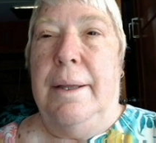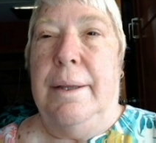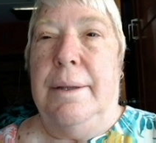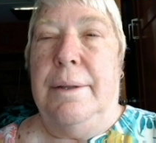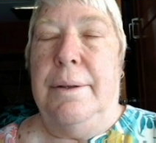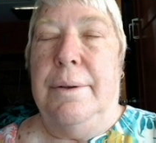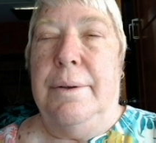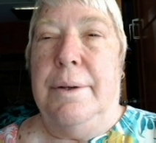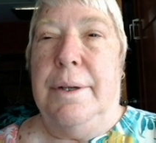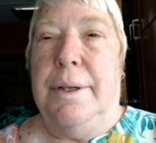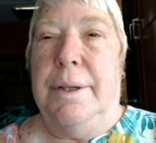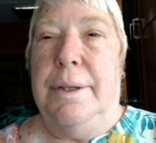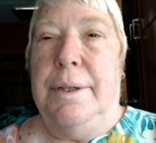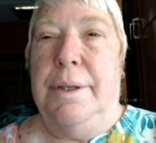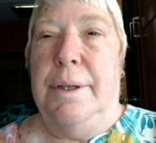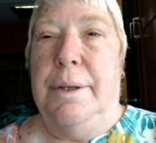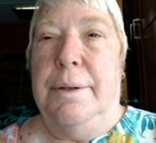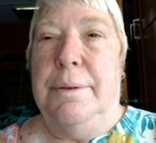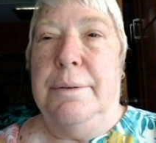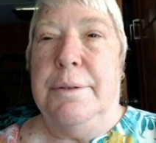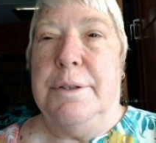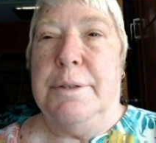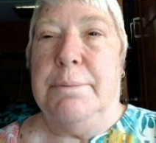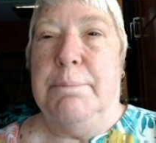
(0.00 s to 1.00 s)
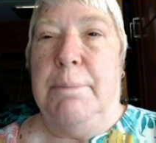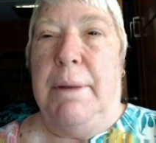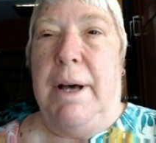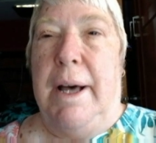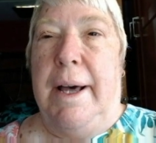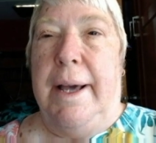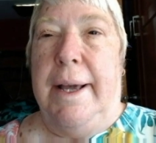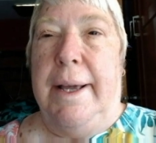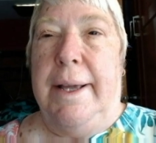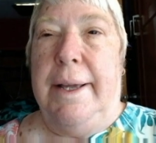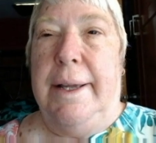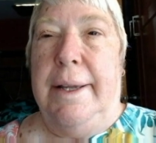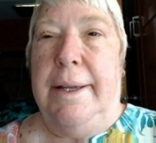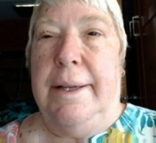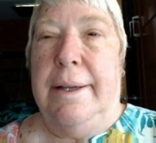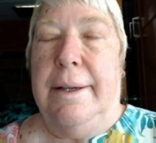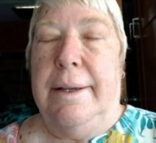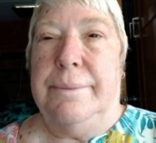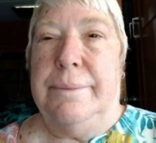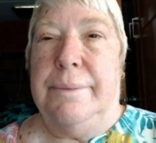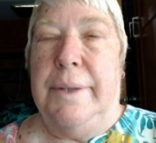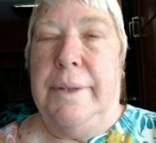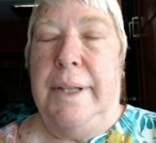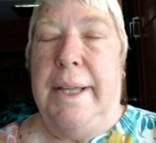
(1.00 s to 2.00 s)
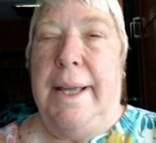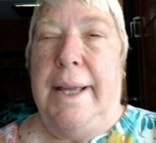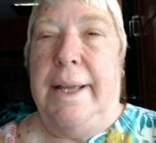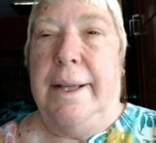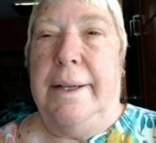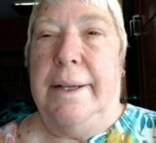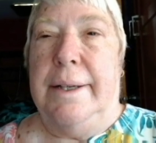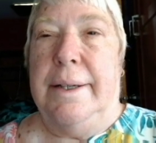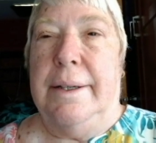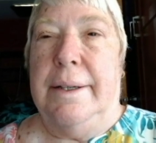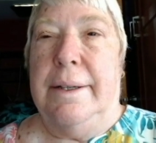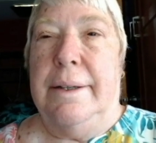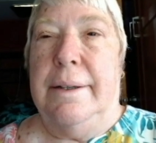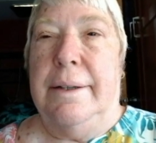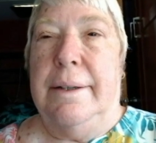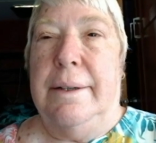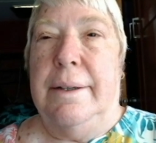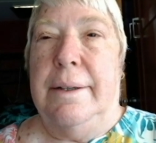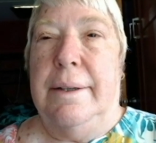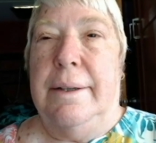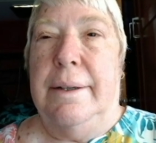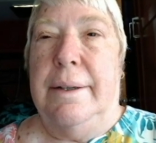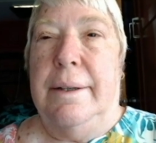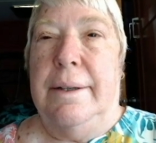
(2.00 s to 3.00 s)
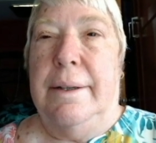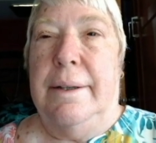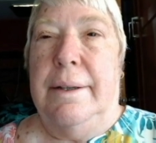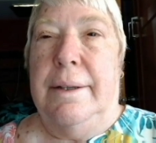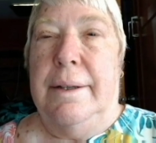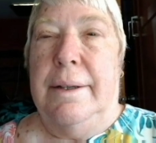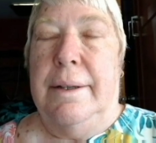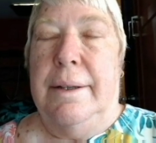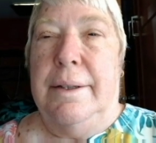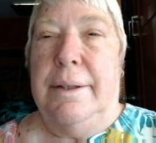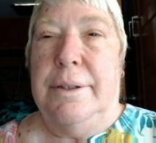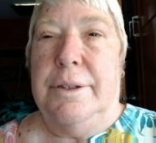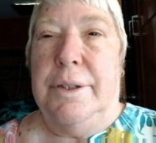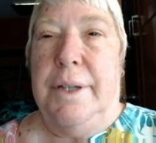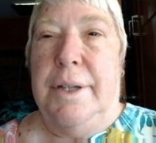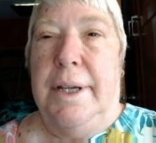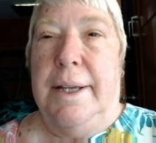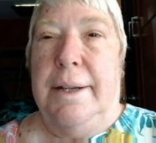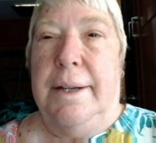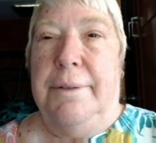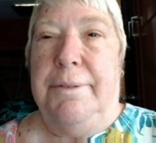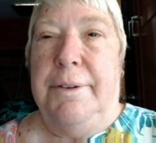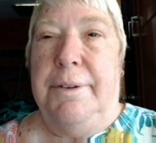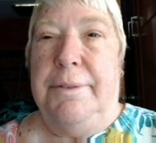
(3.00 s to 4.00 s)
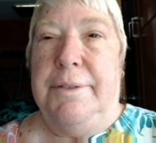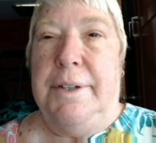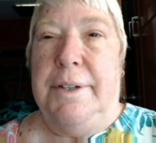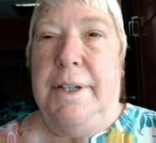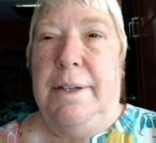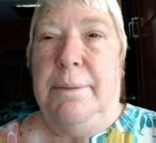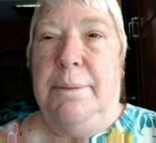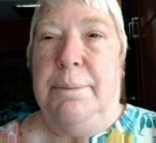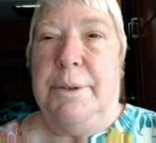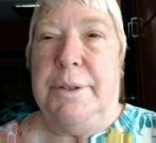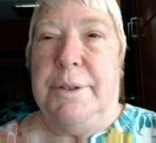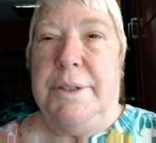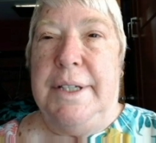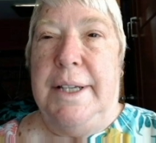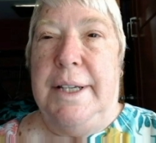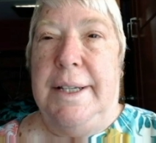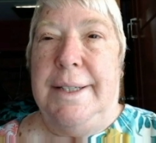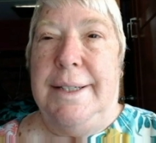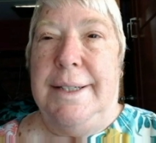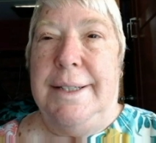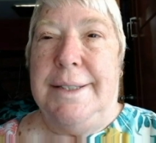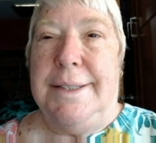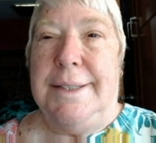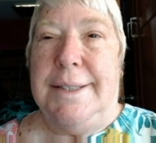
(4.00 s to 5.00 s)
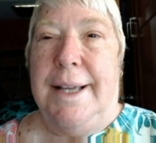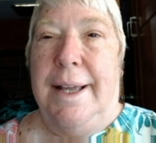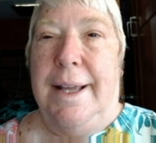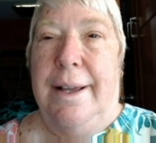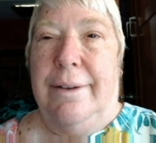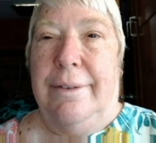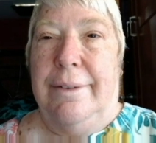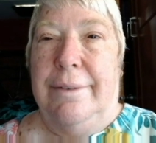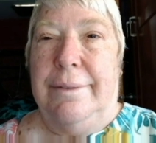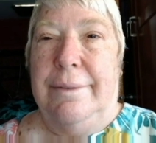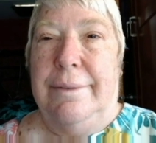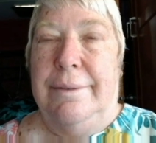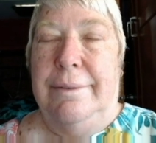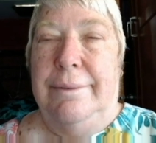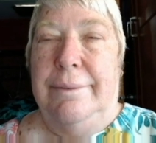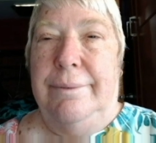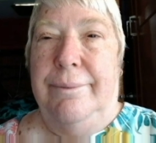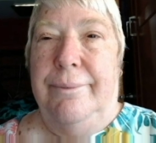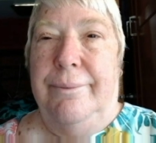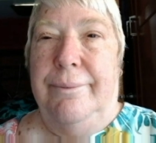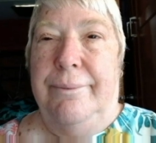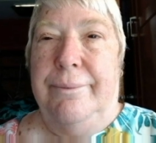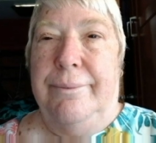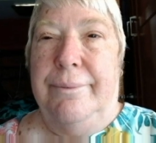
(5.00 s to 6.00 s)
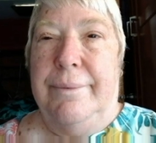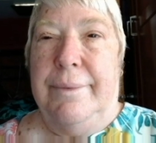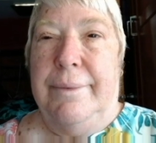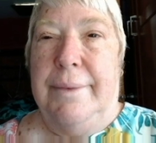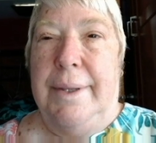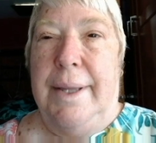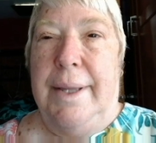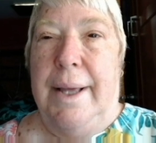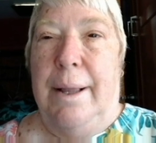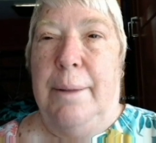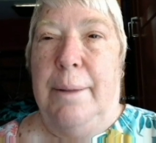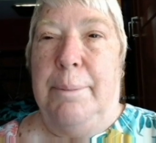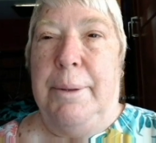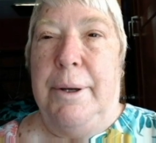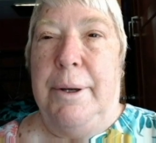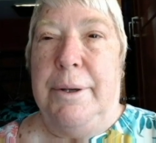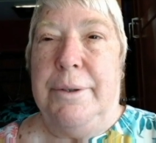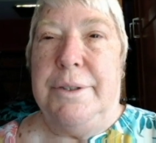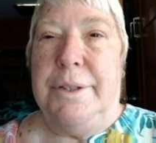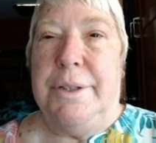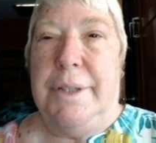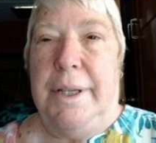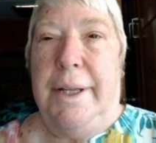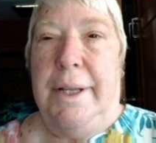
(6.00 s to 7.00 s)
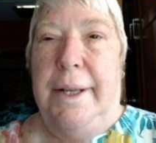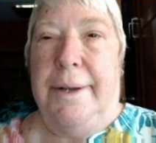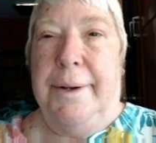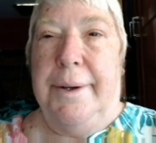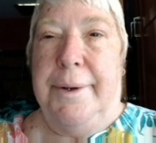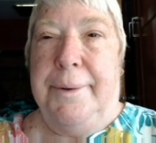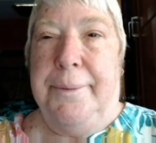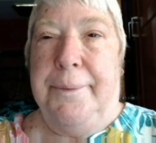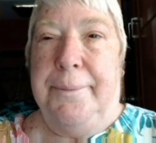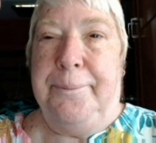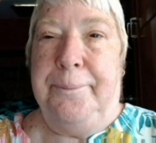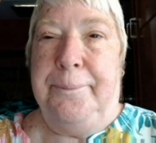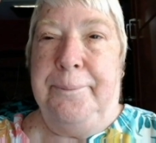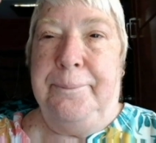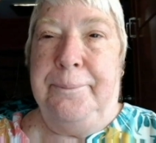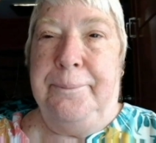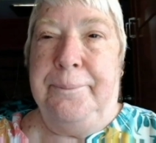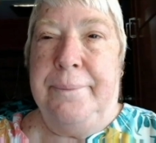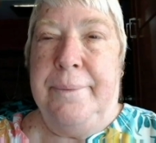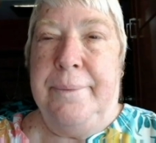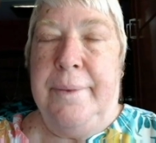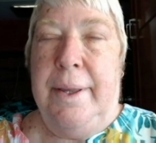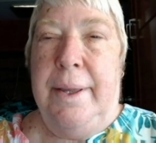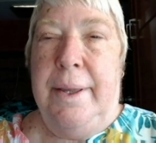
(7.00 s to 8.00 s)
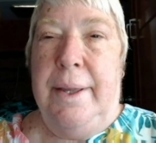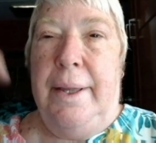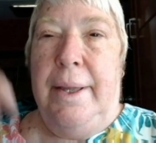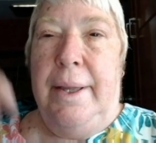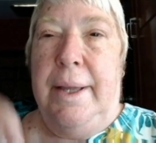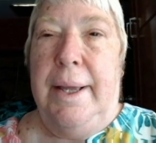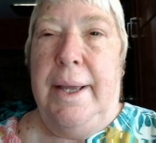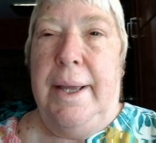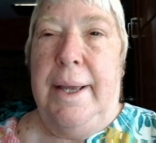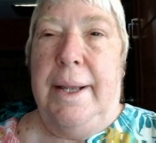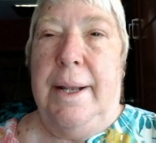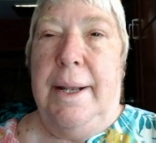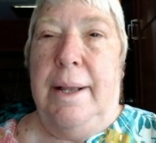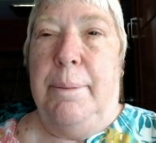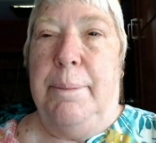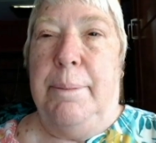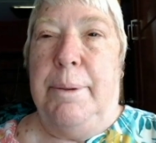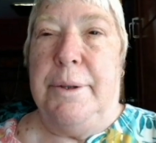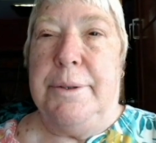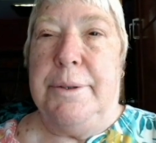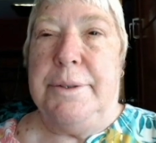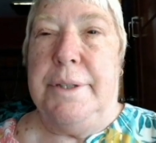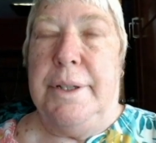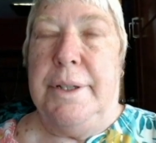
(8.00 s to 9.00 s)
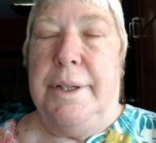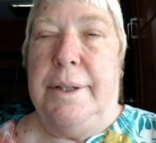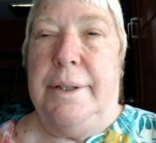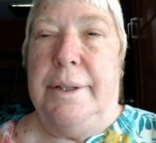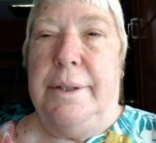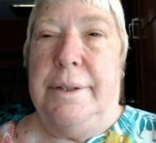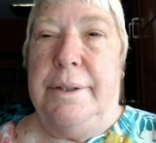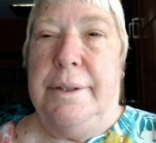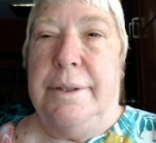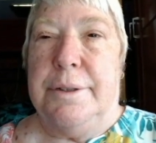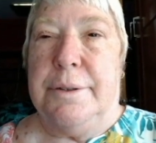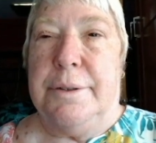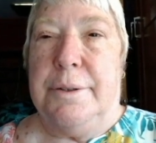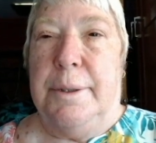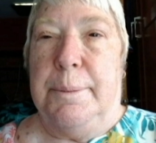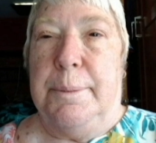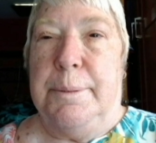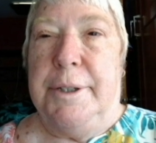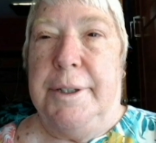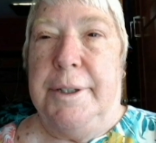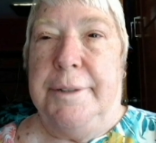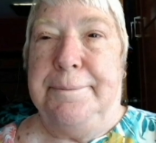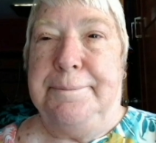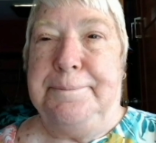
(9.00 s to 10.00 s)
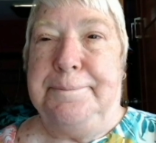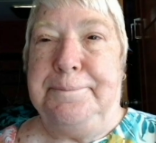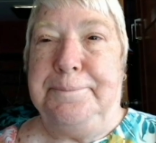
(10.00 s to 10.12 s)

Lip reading: you can use my link to get a 15% discount. I'll post it here, and I'll post it in the description.